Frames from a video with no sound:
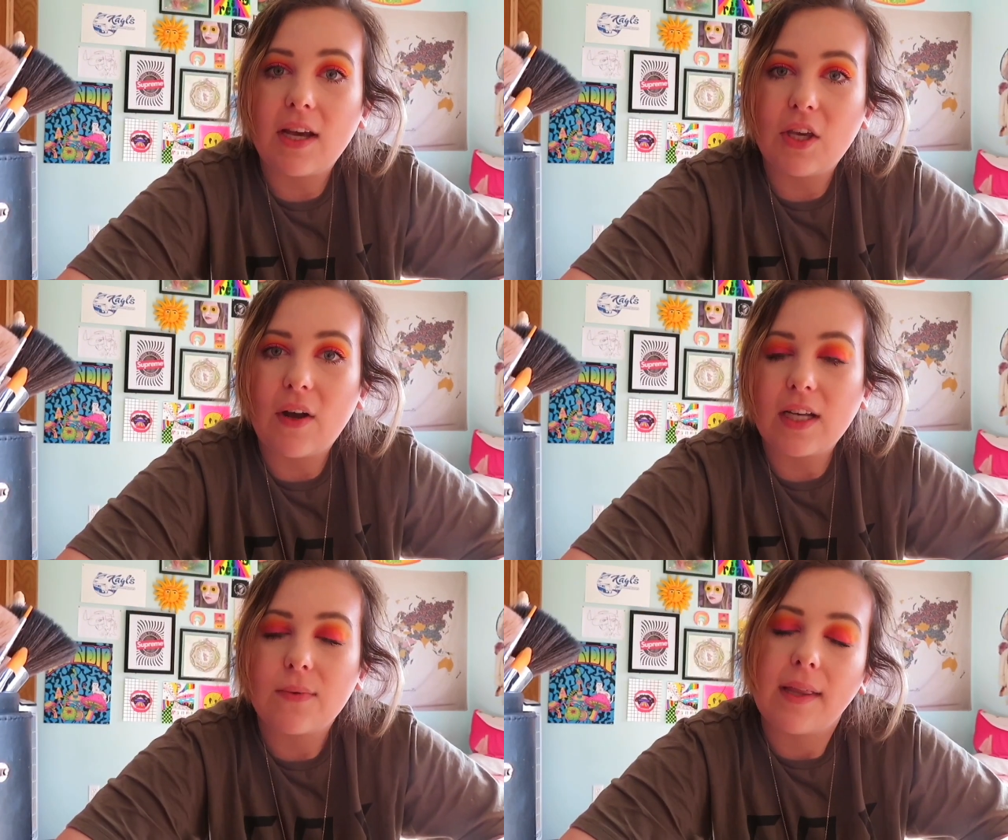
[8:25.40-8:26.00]
that you
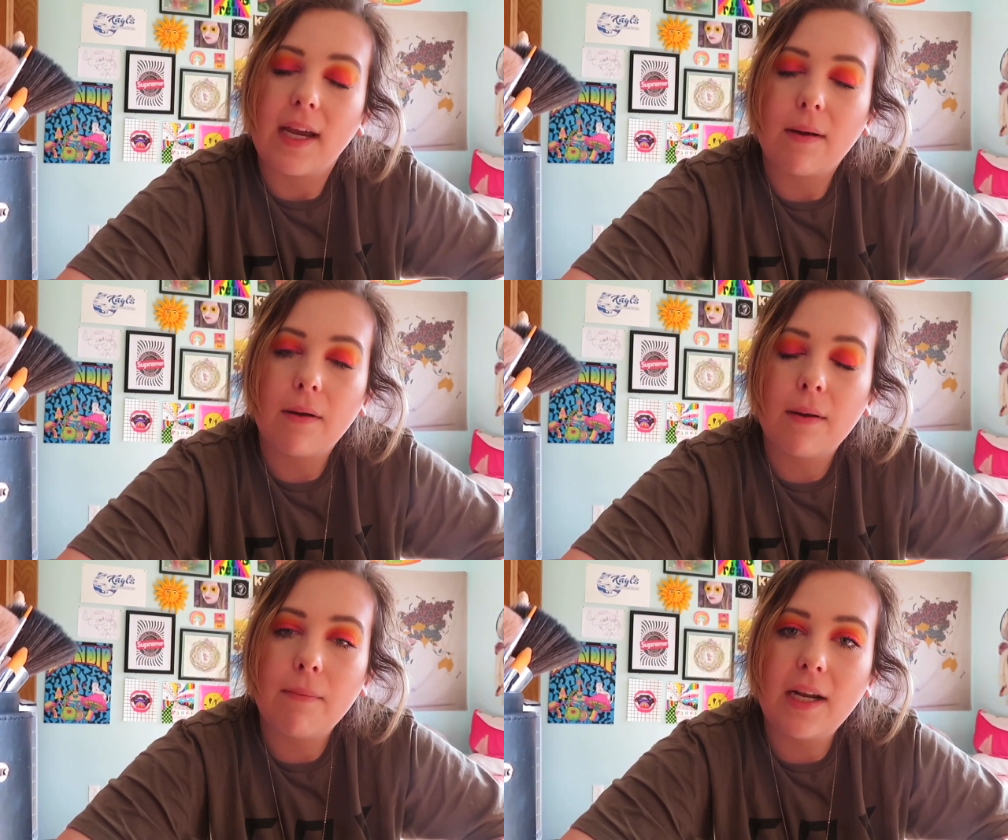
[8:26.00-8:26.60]
guys would like
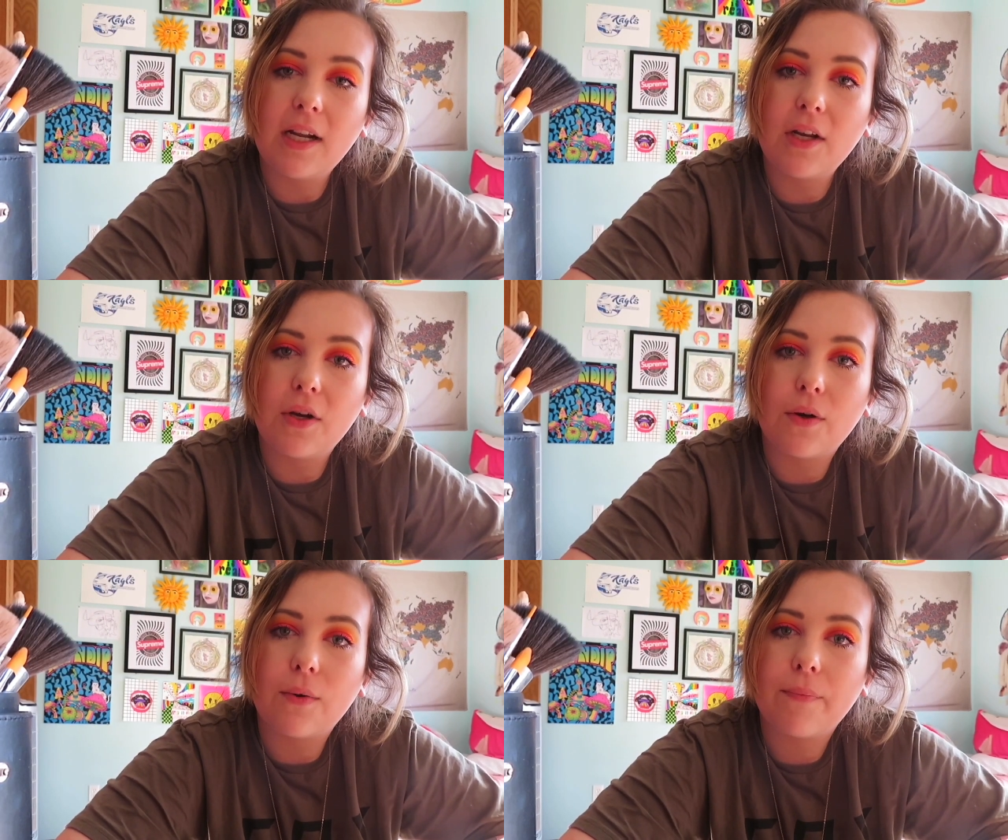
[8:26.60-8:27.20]
me to
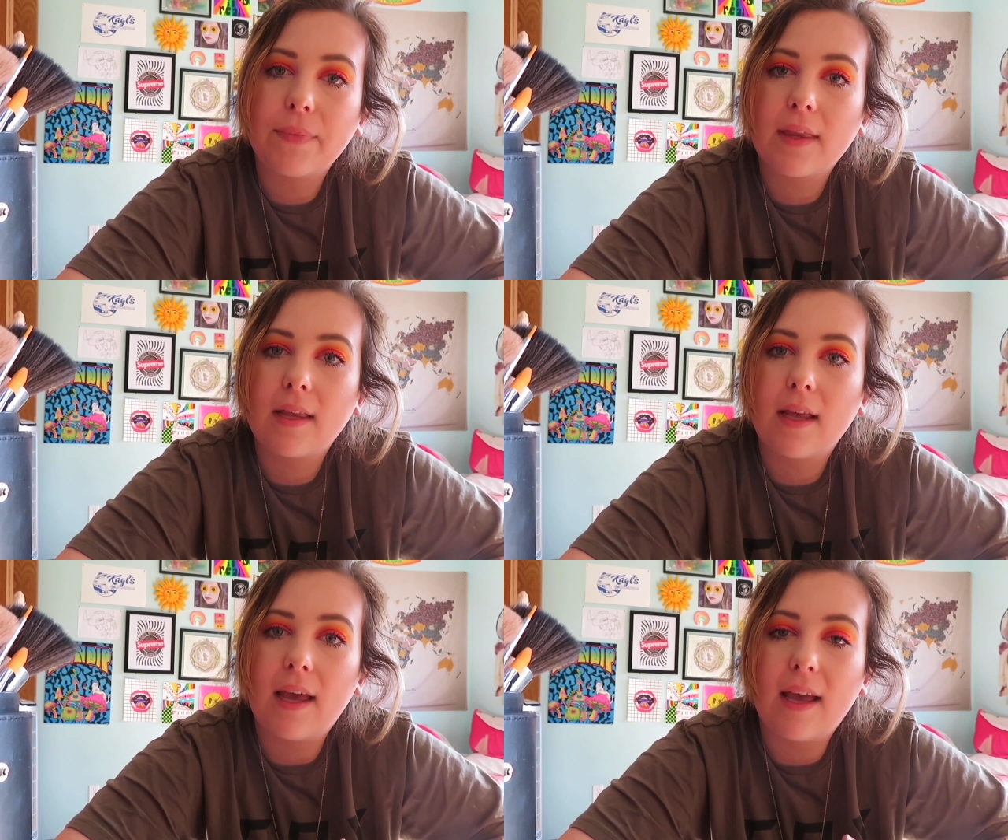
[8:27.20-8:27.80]
do.
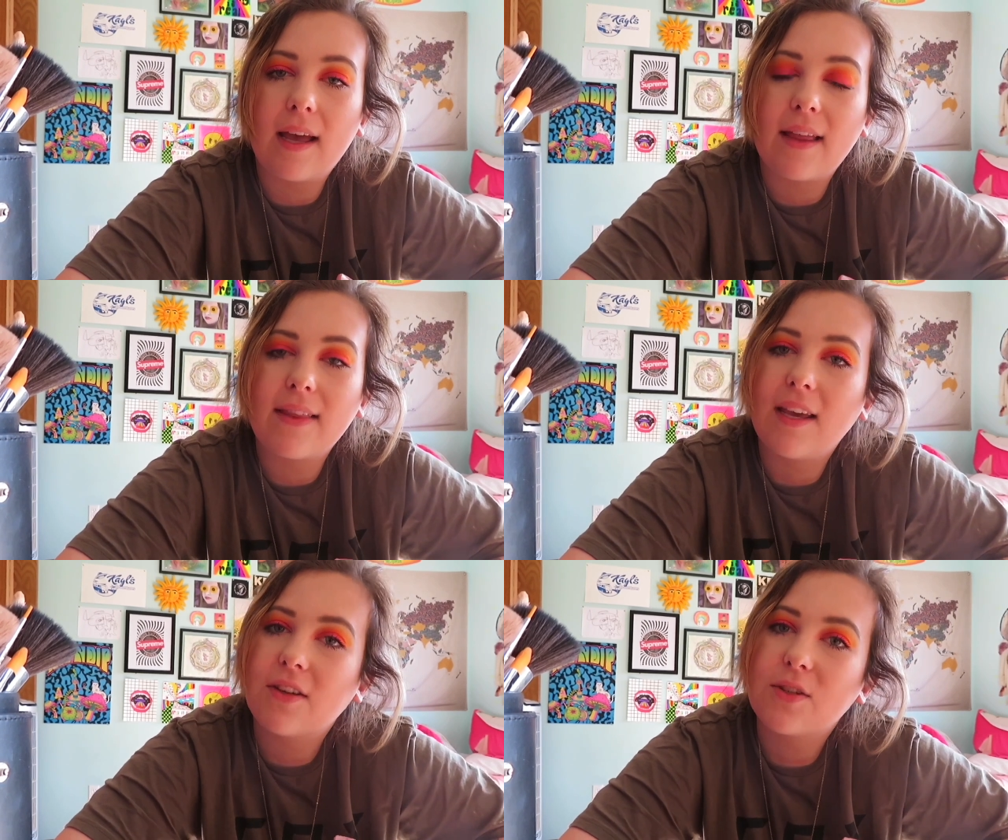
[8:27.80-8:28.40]
And
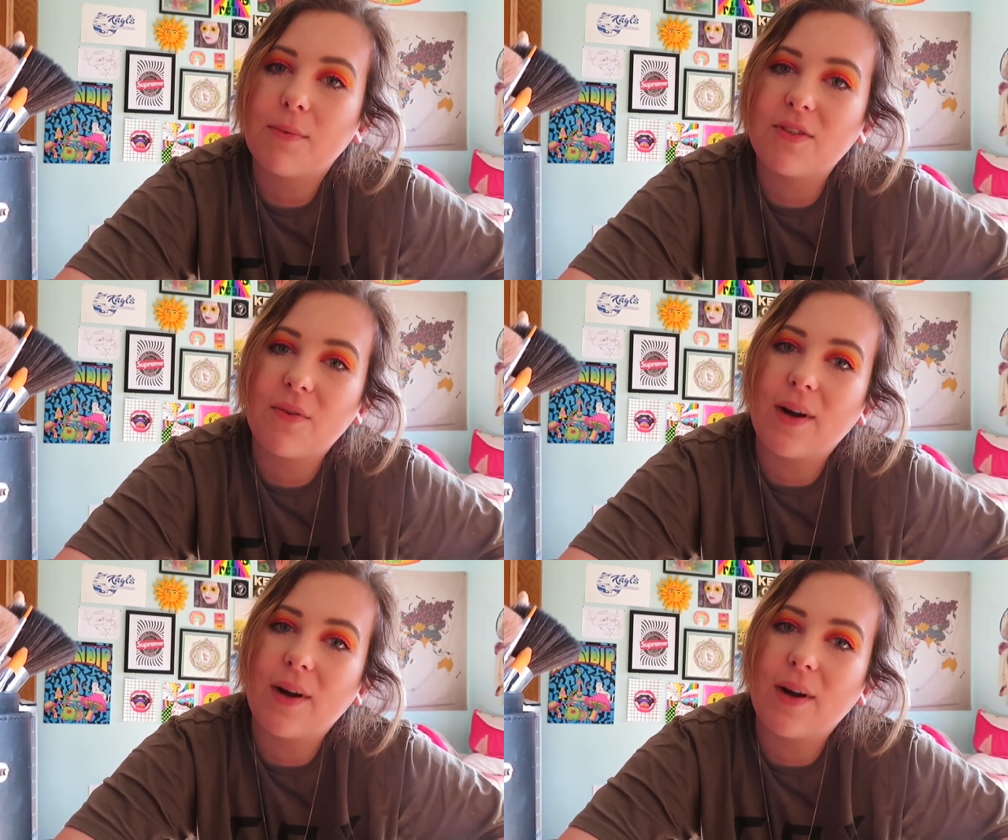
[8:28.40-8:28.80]
thank you so much for